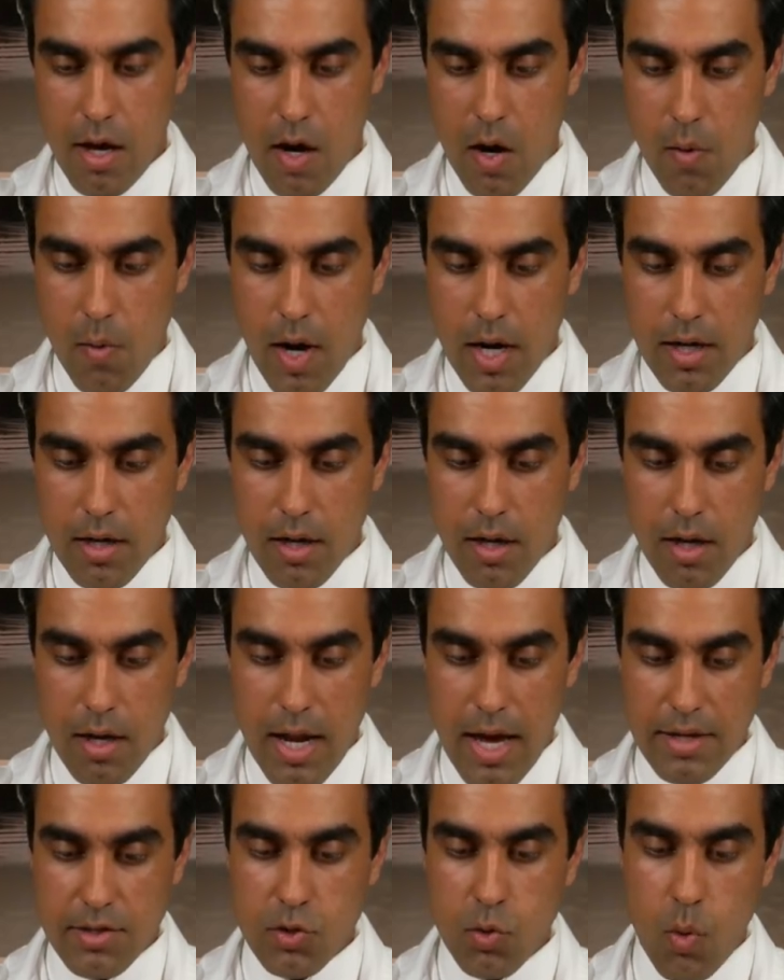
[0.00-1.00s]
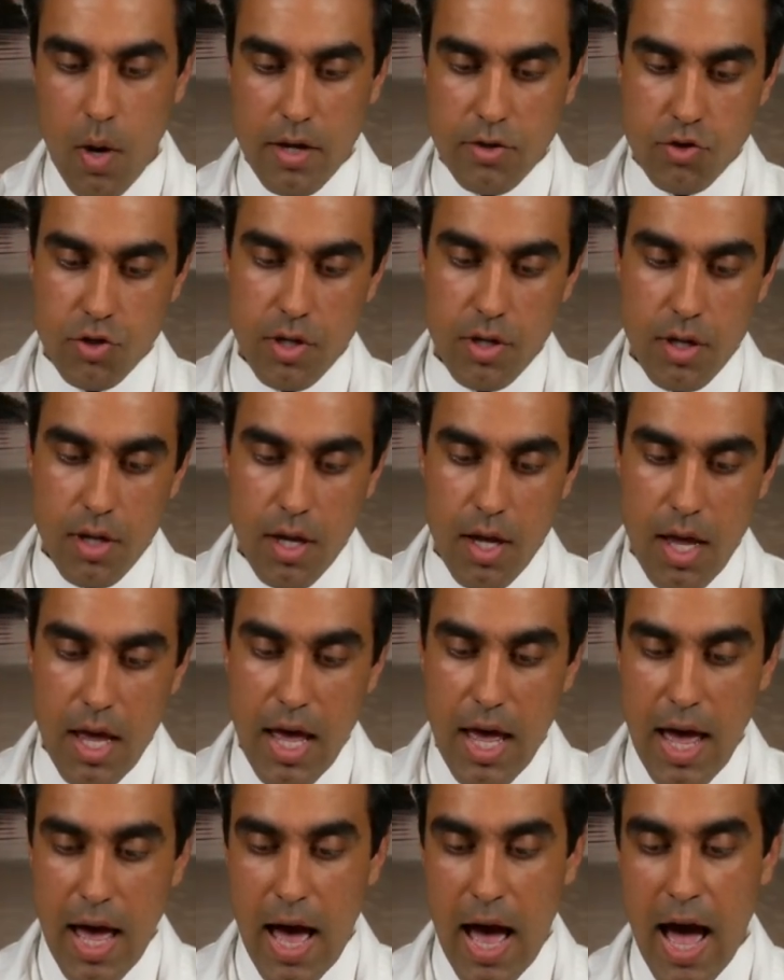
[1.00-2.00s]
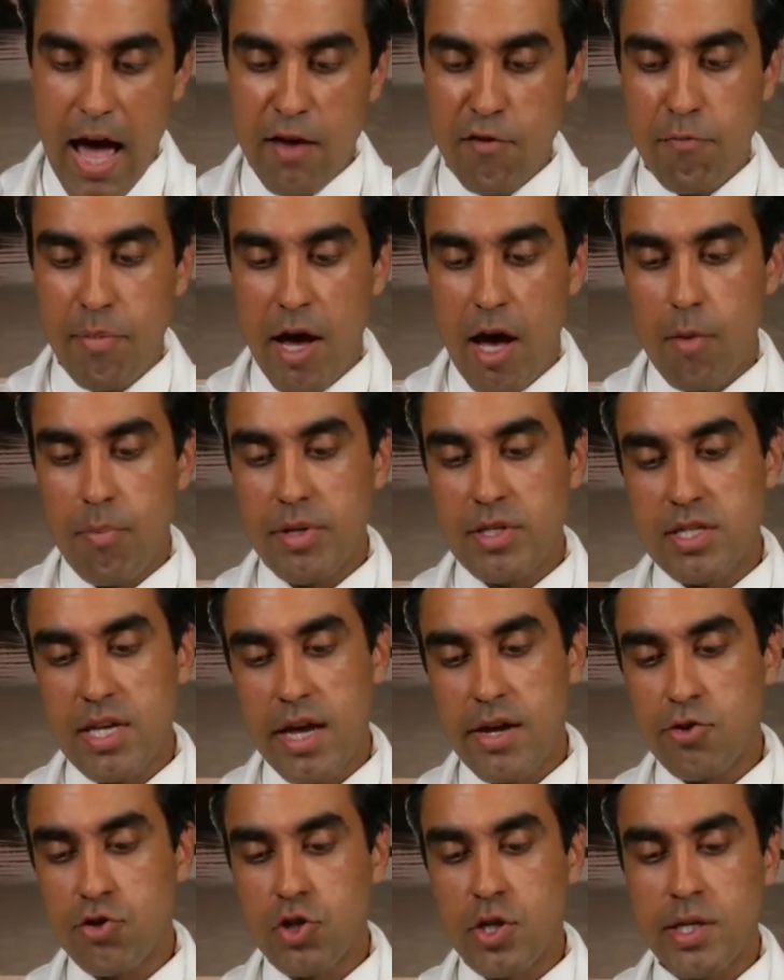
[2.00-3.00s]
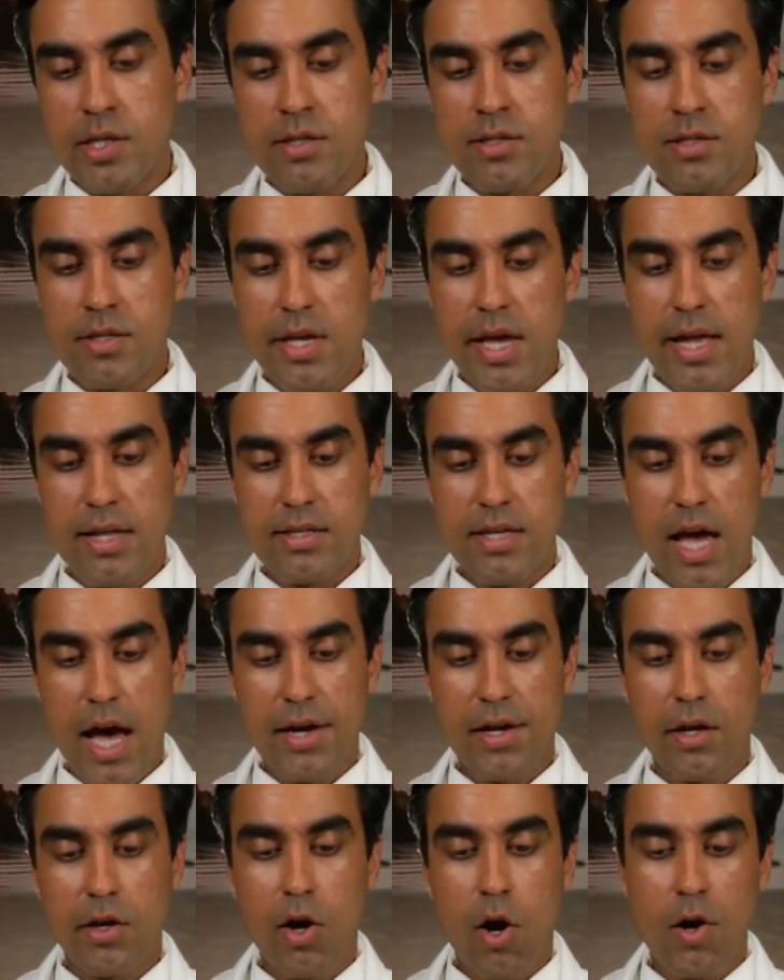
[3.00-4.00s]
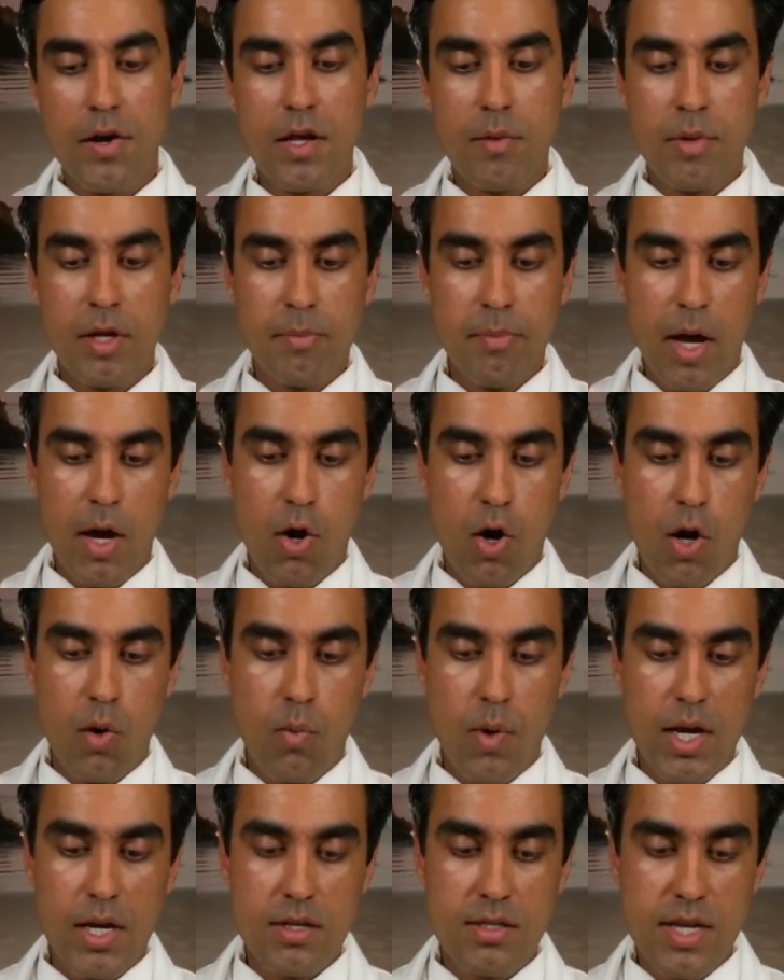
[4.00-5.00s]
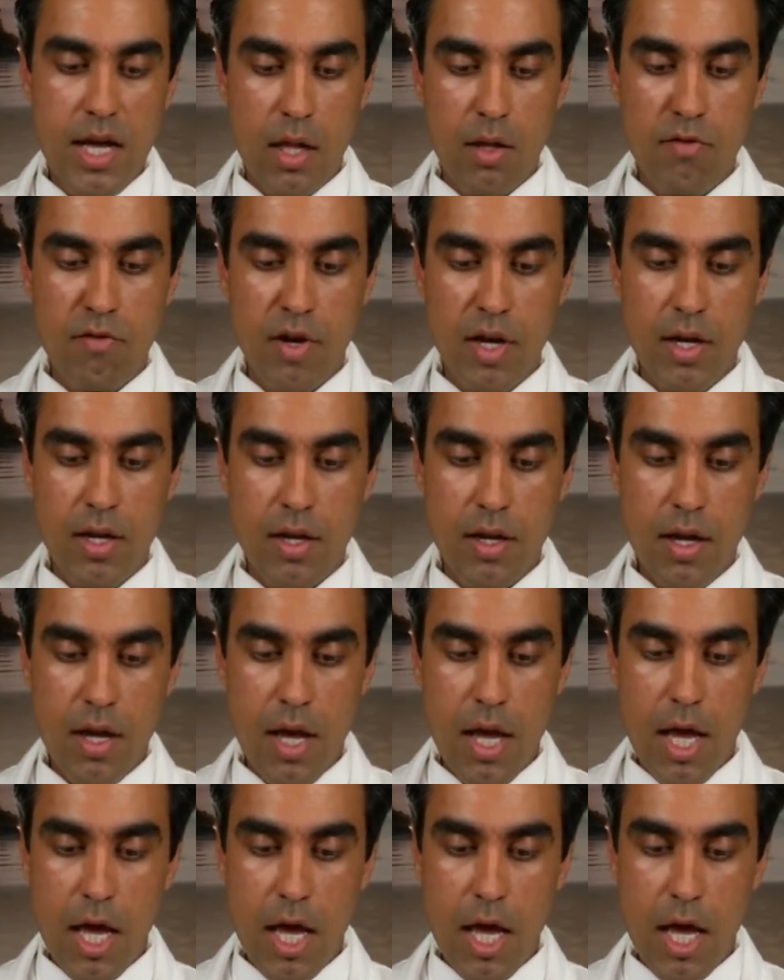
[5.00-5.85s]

All right, next question. I have palpitations and tachycardia, meaning my heart rate is elevated.